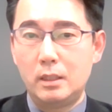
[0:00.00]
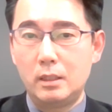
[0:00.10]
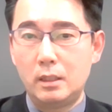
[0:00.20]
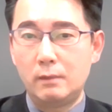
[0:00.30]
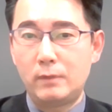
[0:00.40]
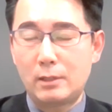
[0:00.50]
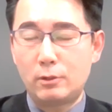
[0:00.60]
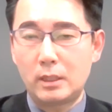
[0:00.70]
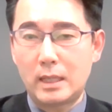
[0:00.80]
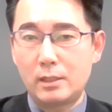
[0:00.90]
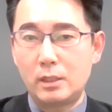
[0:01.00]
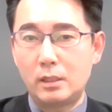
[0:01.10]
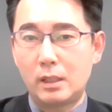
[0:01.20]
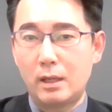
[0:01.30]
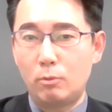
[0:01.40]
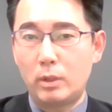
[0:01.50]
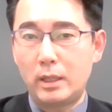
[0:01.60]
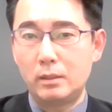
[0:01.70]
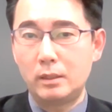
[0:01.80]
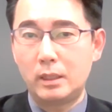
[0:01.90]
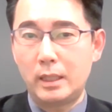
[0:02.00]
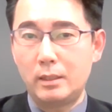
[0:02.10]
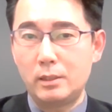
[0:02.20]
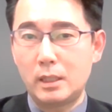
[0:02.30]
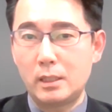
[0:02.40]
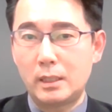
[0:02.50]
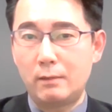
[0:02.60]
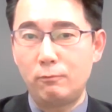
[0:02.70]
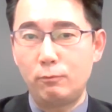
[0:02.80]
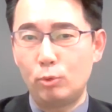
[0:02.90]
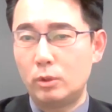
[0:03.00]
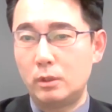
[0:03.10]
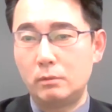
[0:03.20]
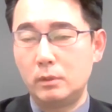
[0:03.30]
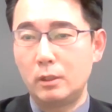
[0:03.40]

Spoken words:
of natural gas in Taiwan can sustain for,